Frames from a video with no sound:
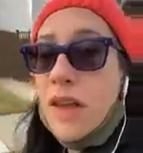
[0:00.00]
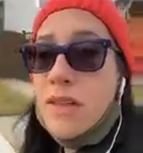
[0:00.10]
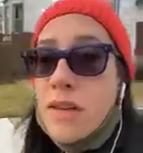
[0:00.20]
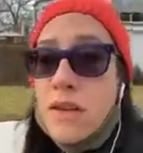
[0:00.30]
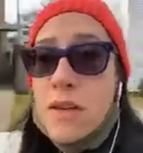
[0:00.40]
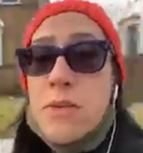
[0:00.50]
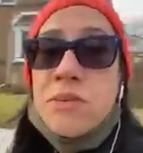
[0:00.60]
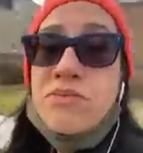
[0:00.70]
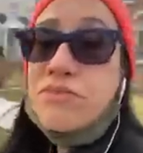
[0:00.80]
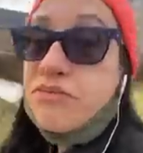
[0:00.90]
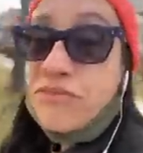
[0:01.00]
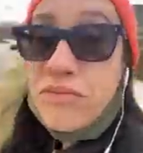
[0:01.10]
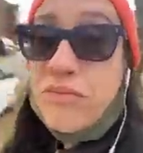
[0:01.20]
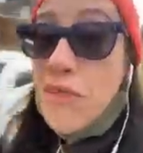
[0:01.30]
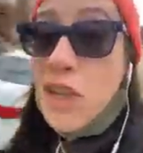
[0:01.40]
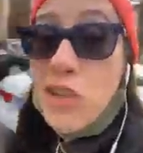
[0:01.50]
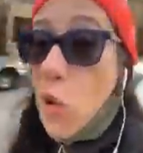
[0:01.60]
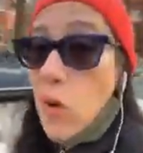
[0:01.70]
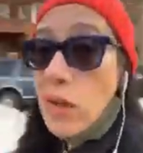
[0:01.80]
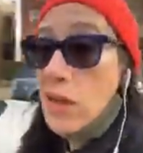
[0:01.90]
smack dab in the
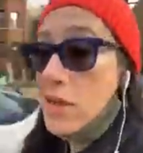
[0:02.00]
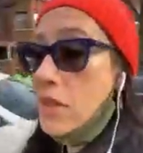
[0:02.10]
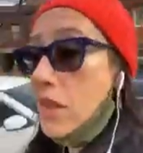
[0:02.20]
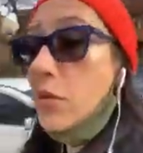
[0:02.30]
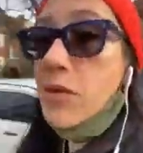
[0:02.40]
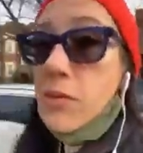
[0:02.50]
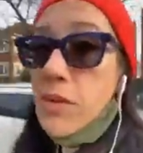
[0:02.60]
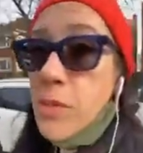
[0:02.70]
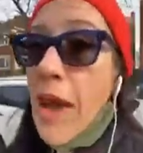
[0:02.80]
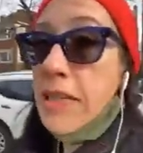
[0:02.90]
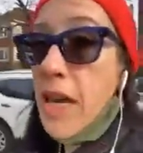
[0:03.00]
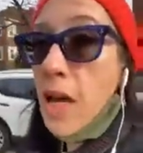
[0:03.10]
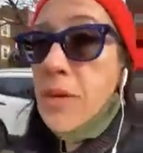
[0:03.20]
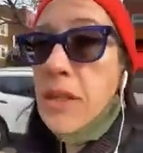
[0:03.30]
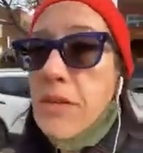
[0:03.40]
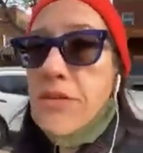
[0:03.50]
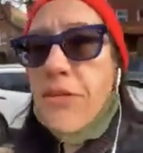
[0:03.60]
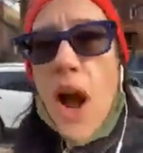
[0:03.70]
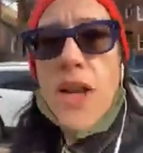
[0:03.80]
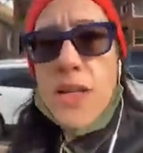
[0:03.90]
front. And it's just like a little
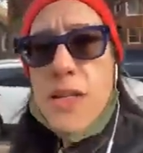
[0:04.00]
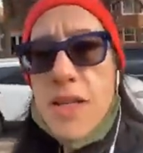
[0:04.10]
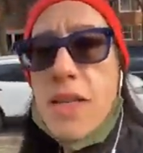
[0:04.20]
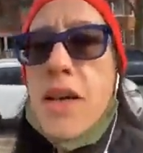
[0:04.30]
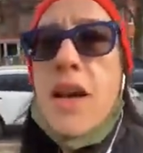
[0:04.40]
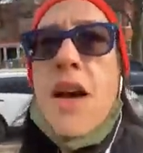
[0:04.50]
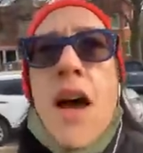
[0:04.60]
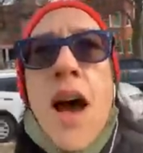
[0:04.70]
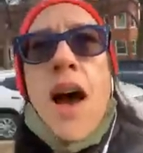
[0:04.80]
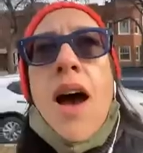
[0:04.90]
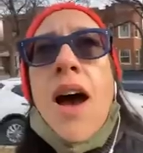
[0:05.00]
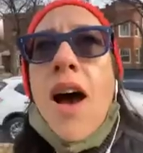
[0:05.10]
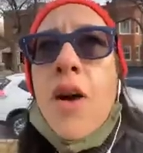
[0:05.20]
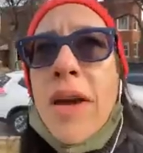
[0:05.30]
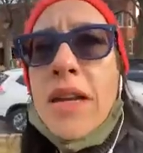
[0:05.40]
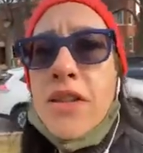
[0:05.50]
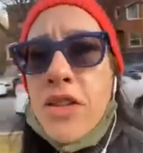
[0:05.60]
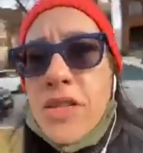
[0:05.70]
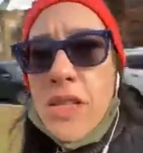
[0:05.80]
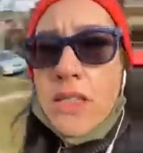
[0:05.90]
box. I'll show you another picture of it just real quick